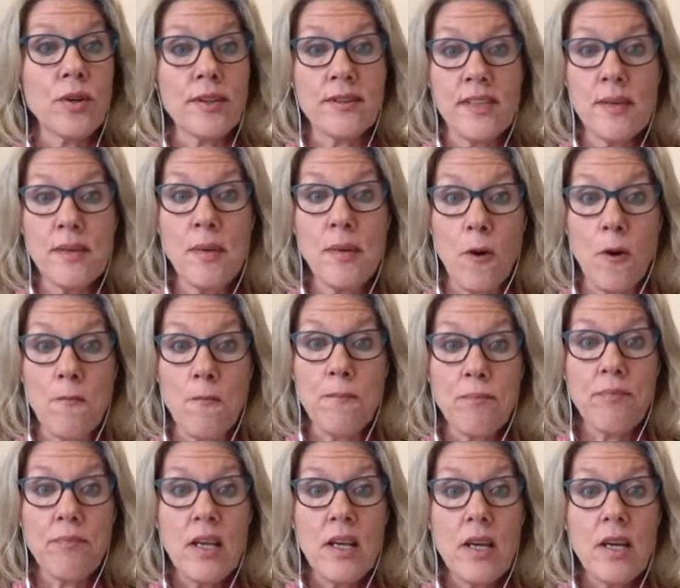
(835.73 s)
SIBO
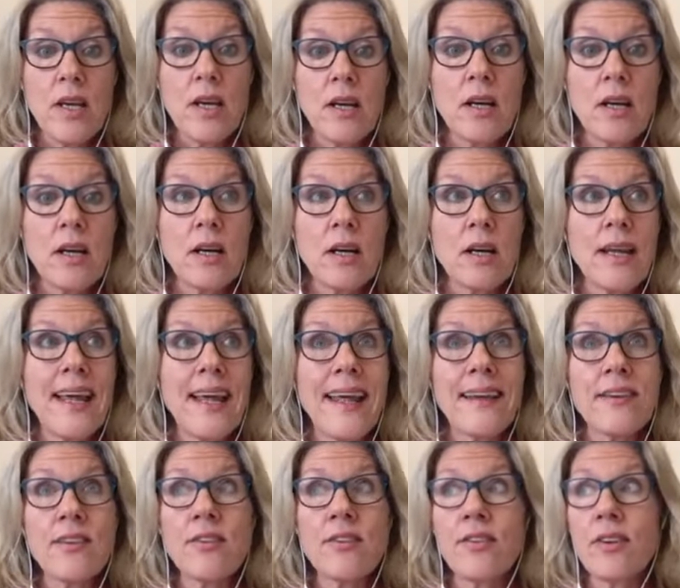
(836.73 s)

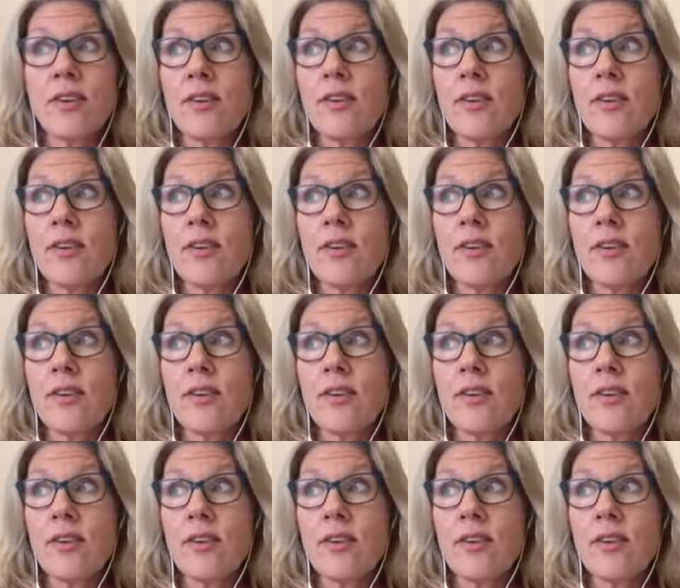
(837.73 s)
and